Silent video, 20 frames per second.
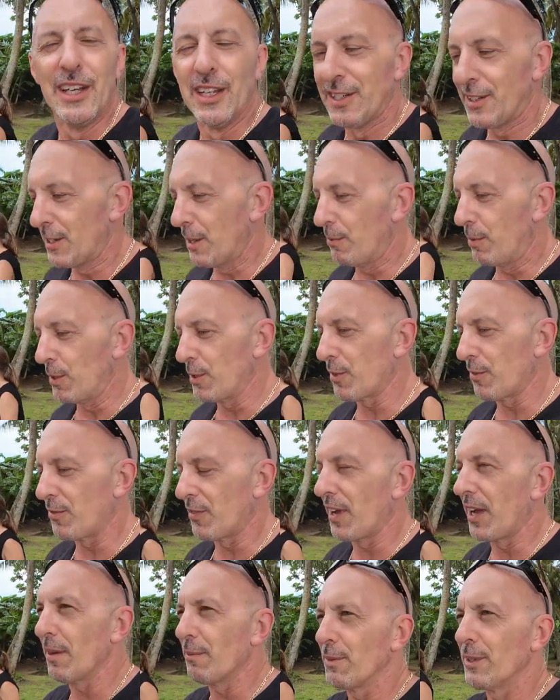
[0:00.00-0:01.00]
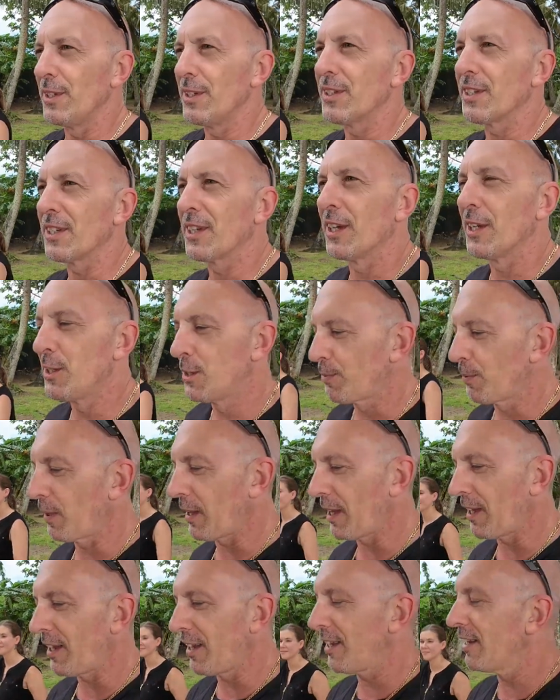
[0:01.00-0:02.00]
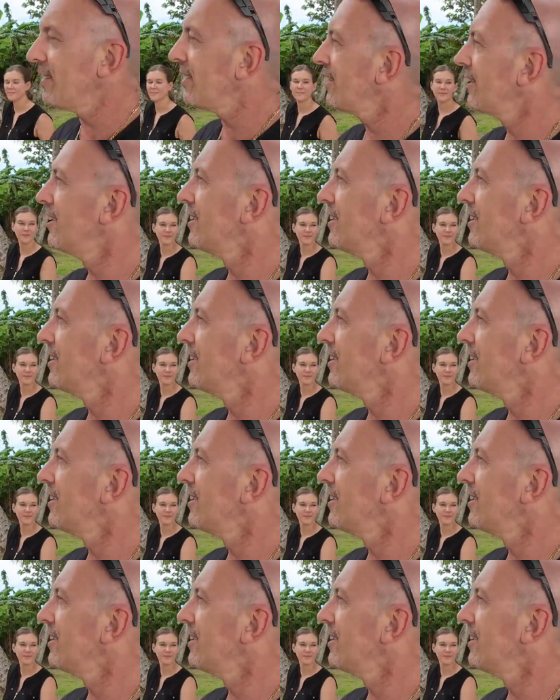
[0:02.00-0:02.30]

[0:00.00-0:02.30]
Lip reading: see a bunch of families and kids playing.